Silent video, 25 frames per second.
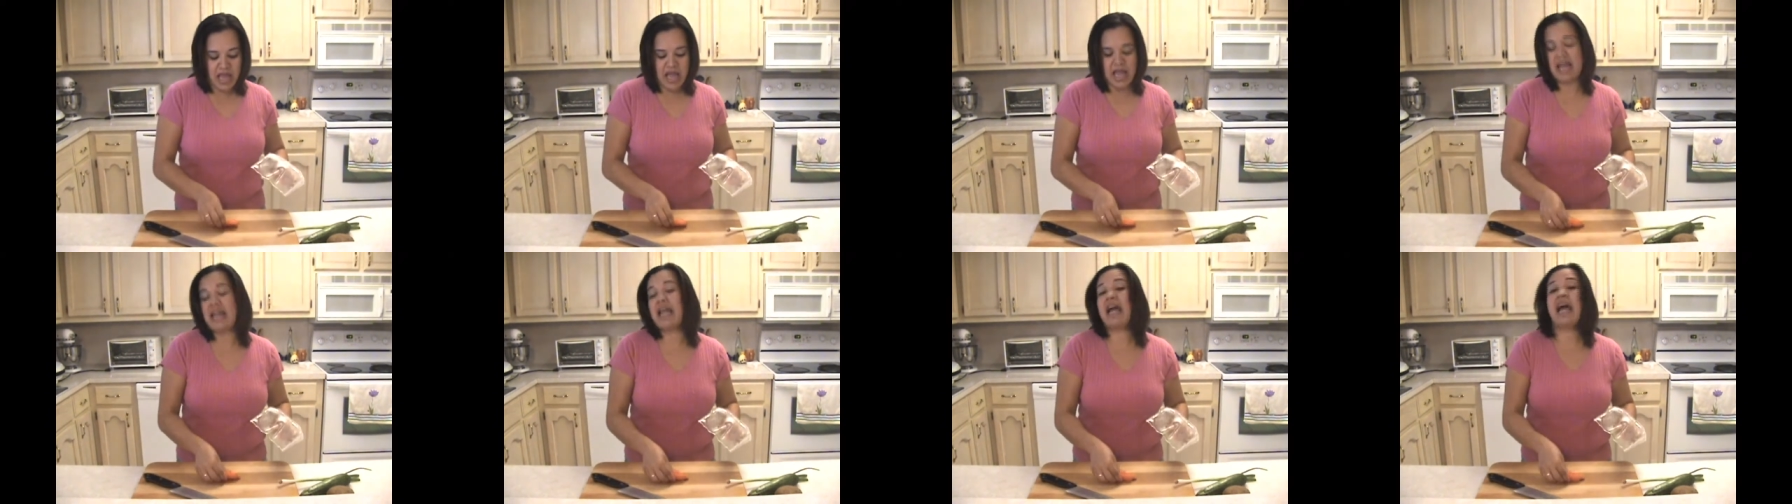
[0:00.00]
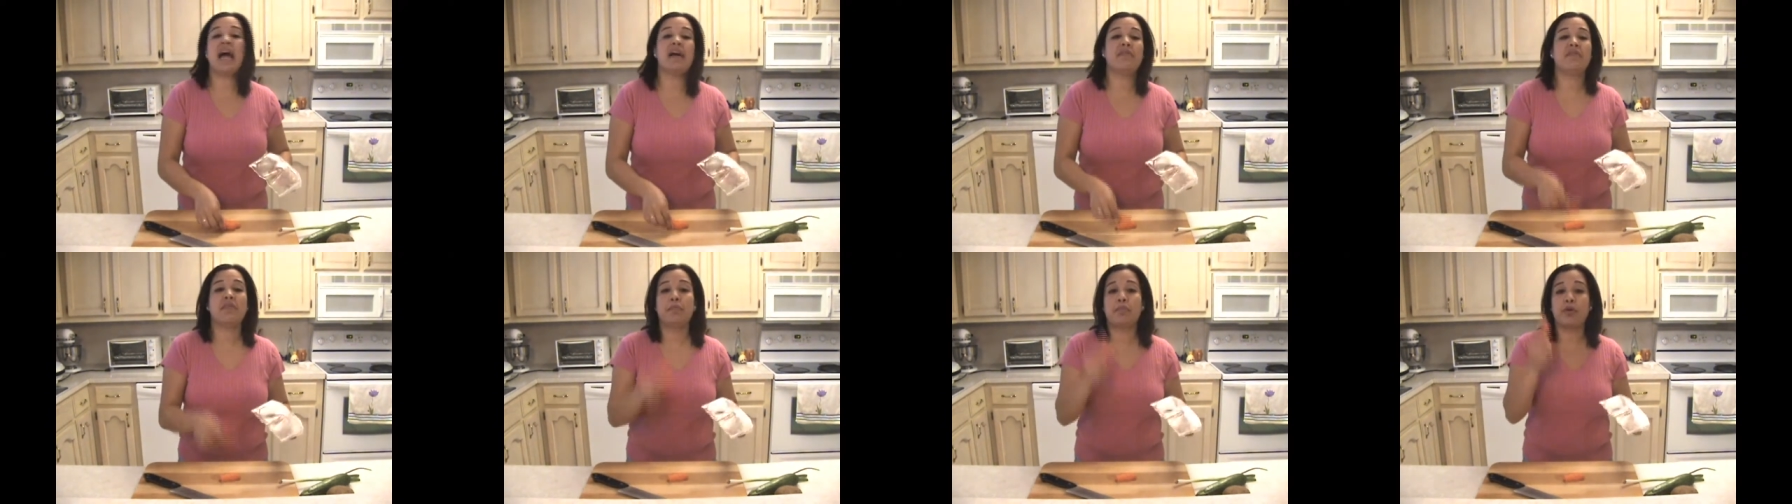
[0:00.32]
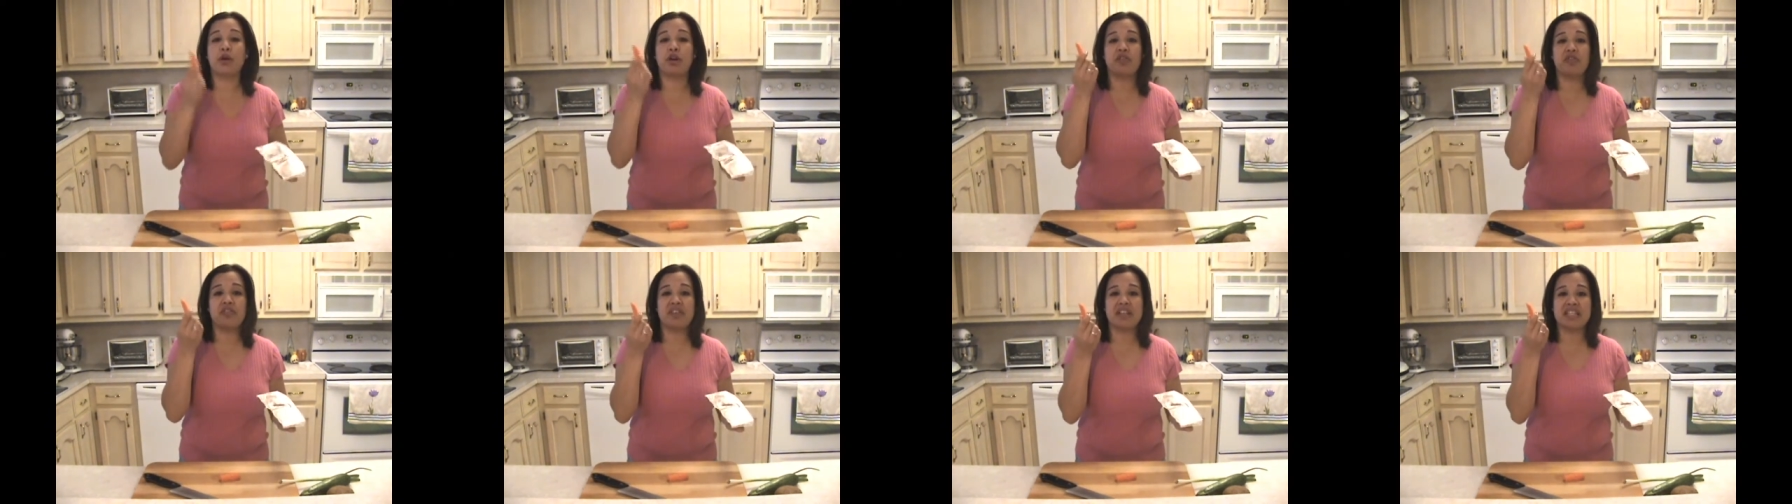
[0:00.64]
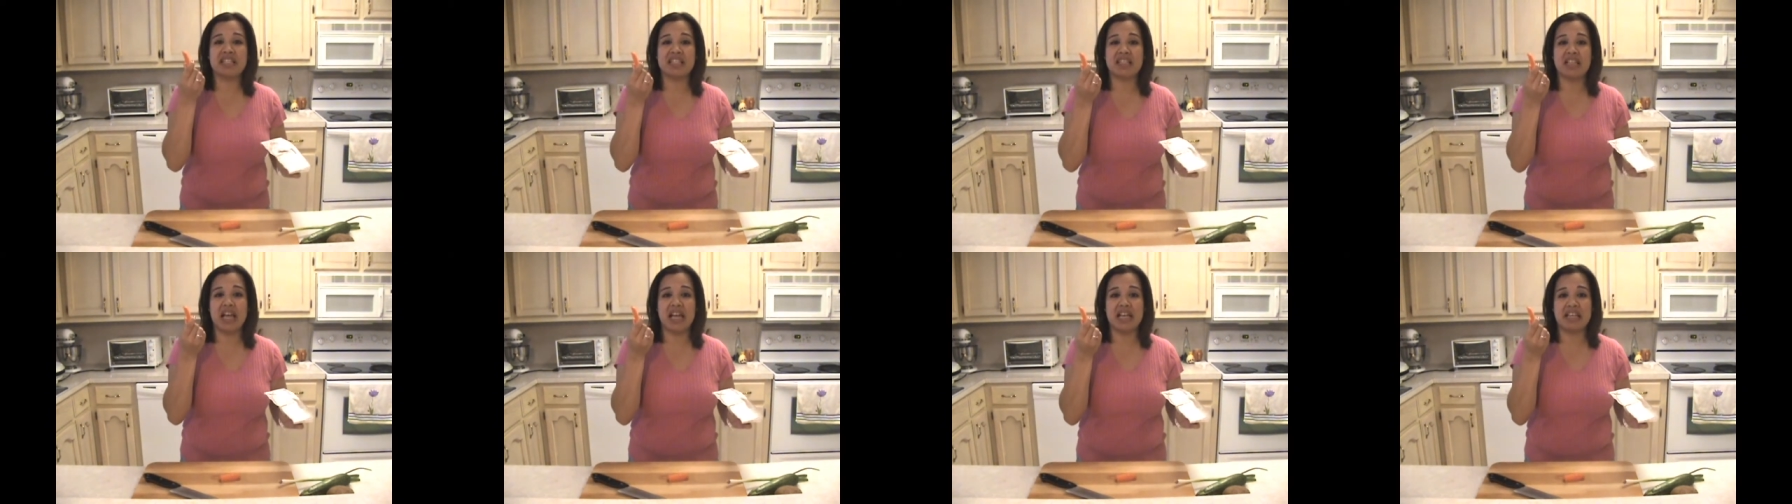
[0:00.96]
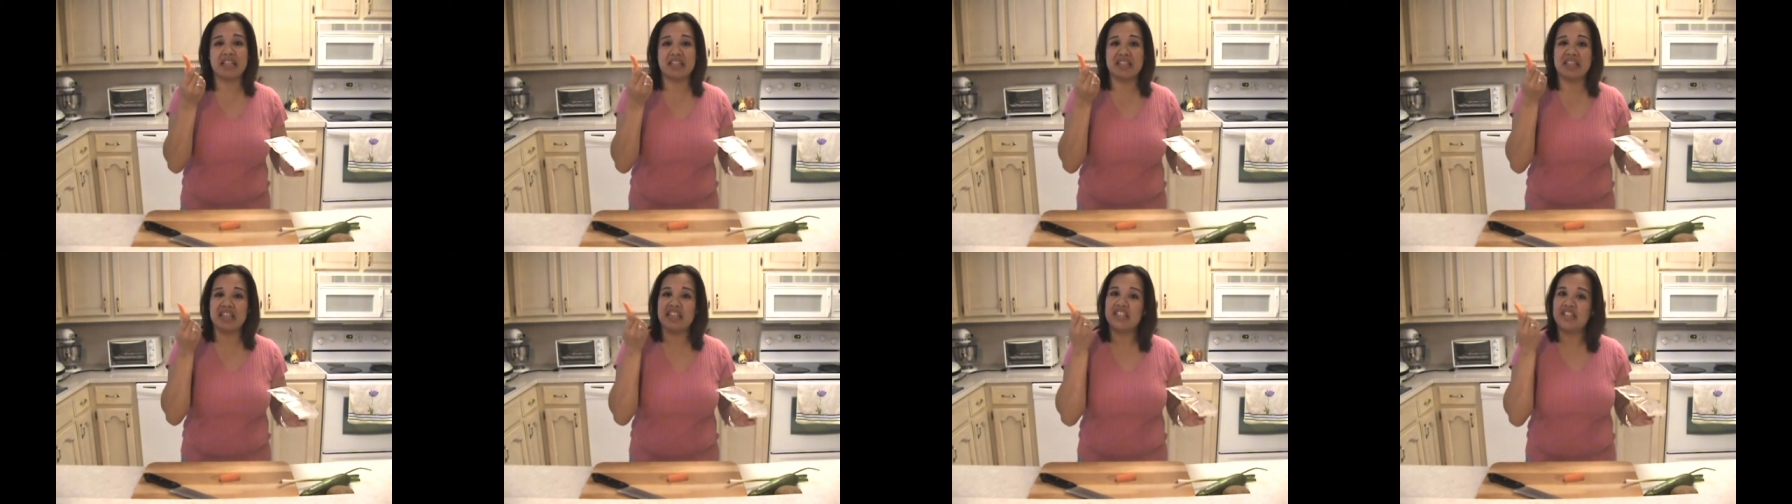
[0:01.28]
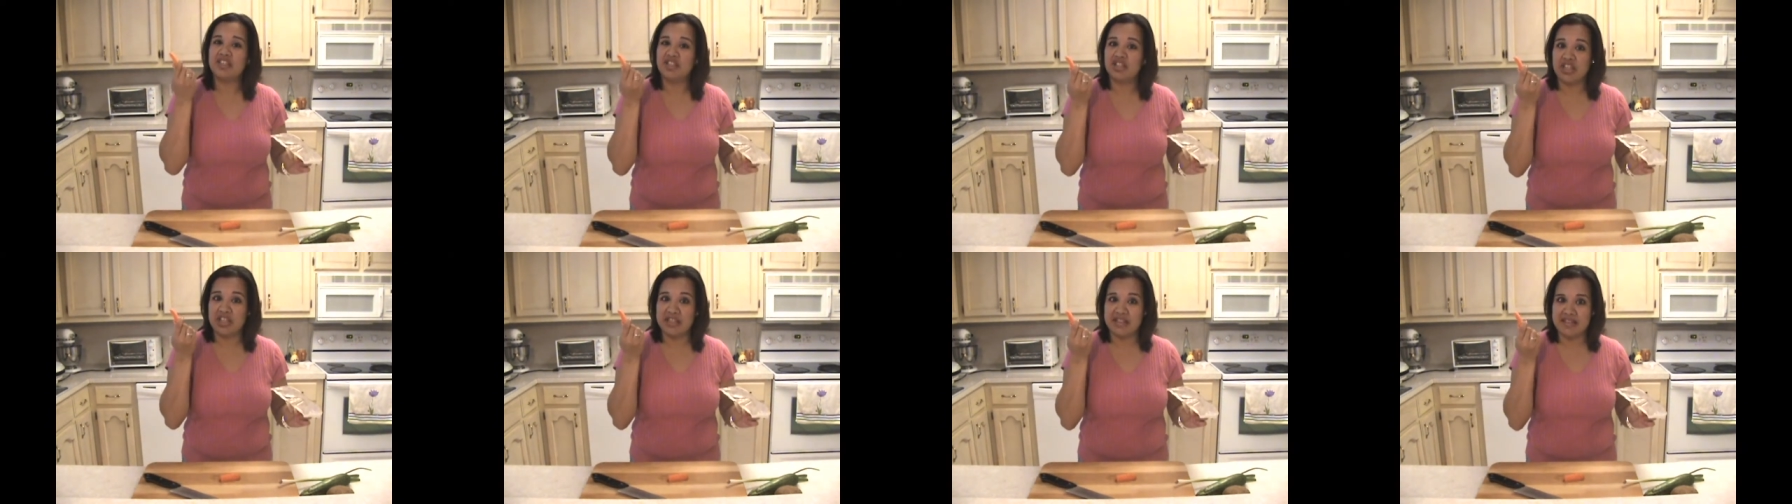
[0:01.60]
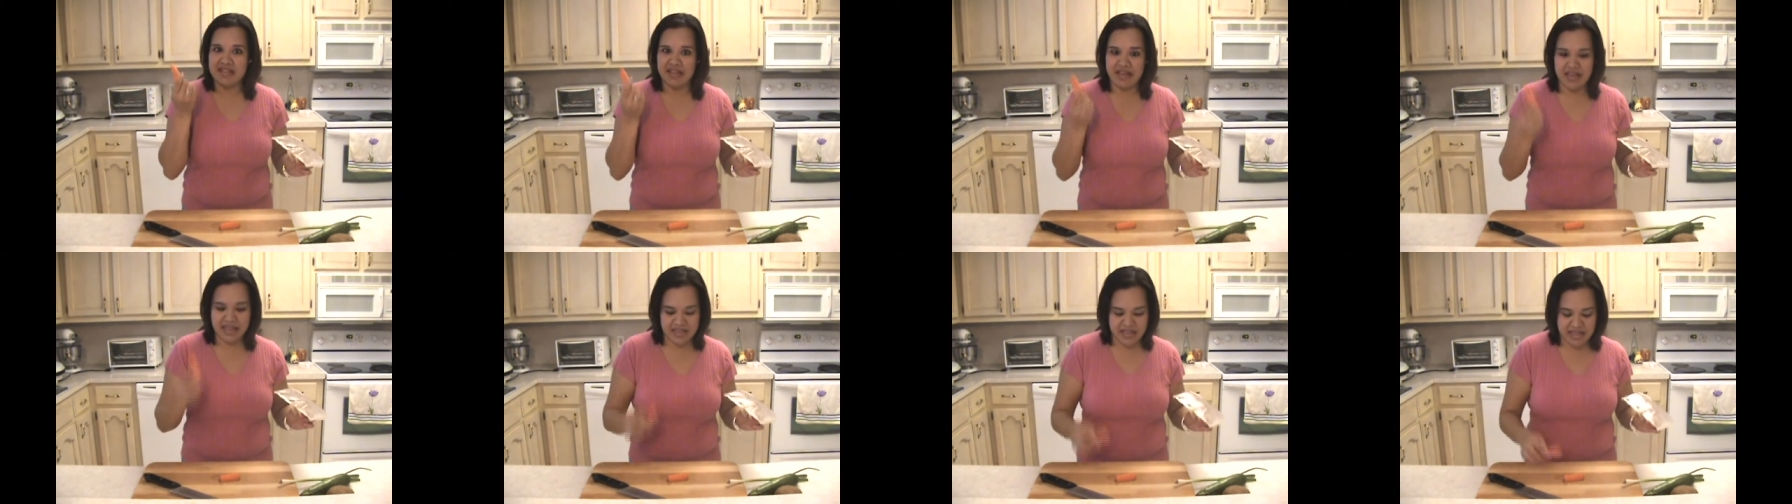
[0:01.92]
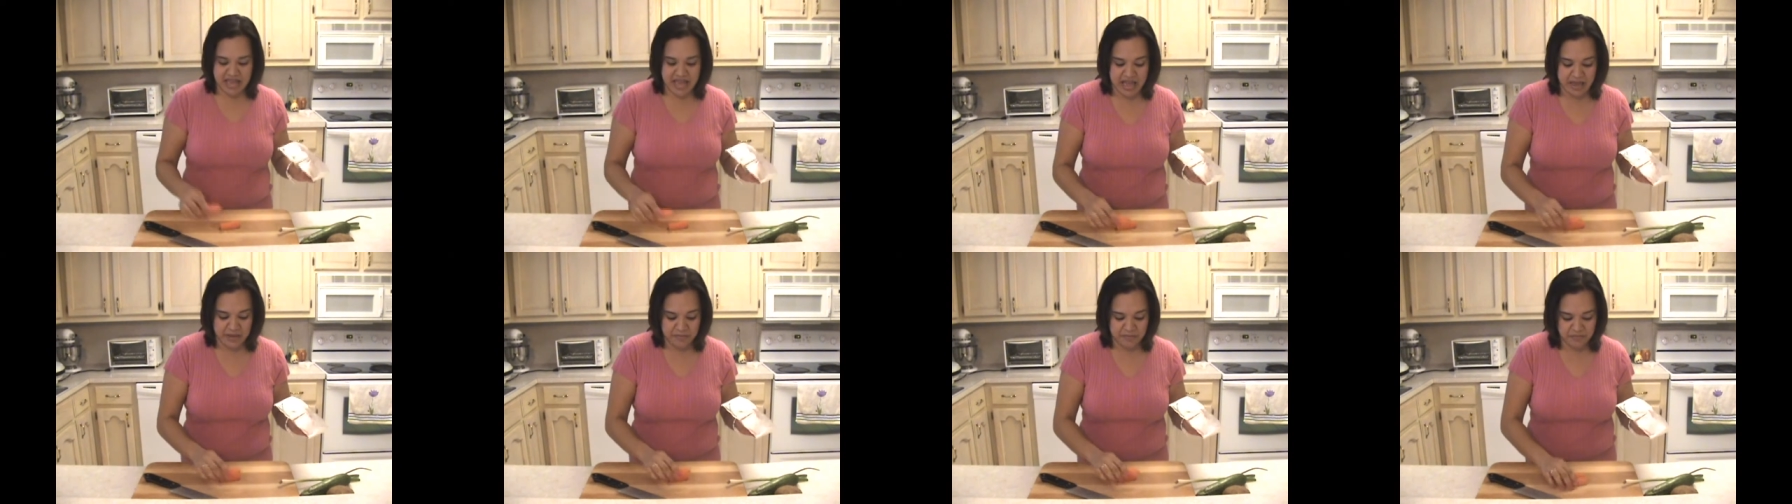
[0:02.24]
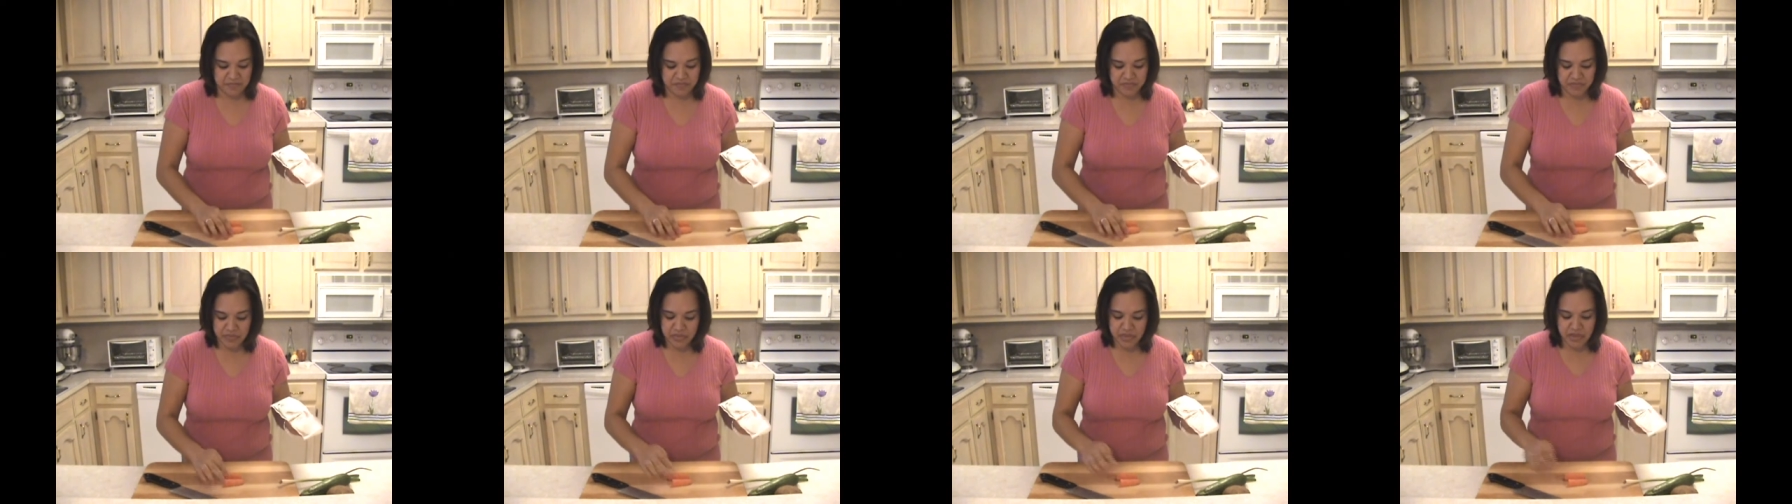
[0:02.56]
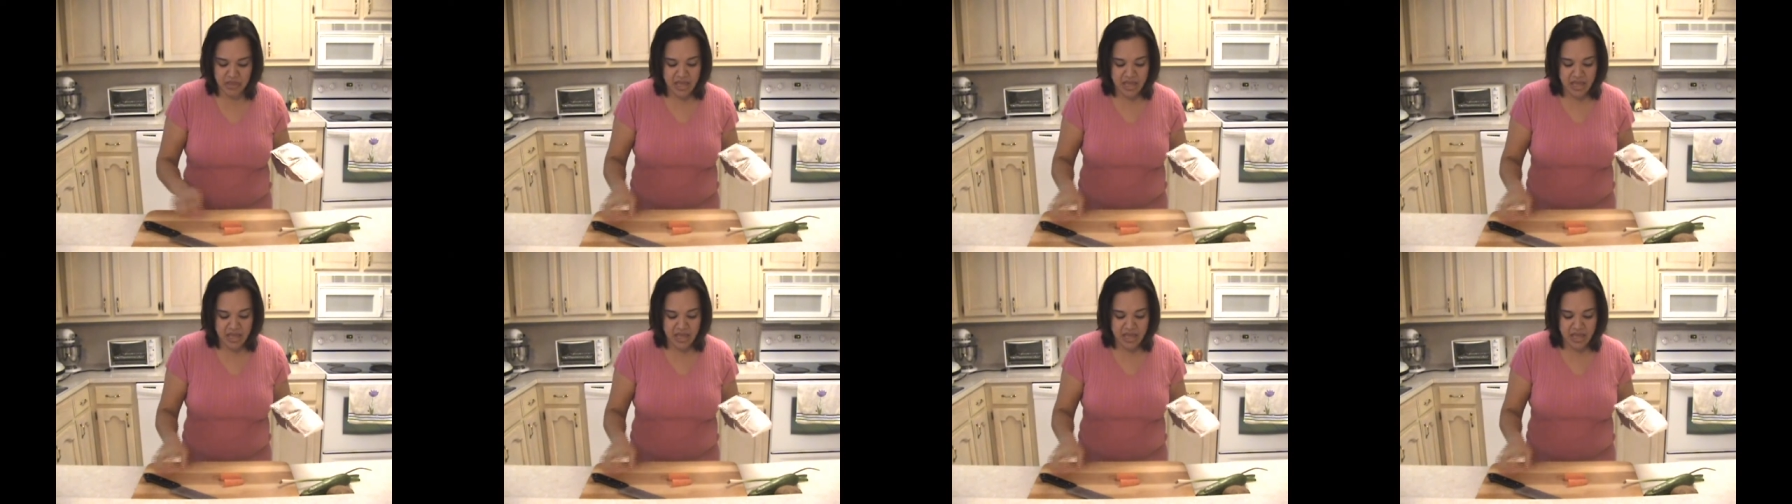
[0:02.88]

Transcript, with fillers: and I have a perfect slice, just like that.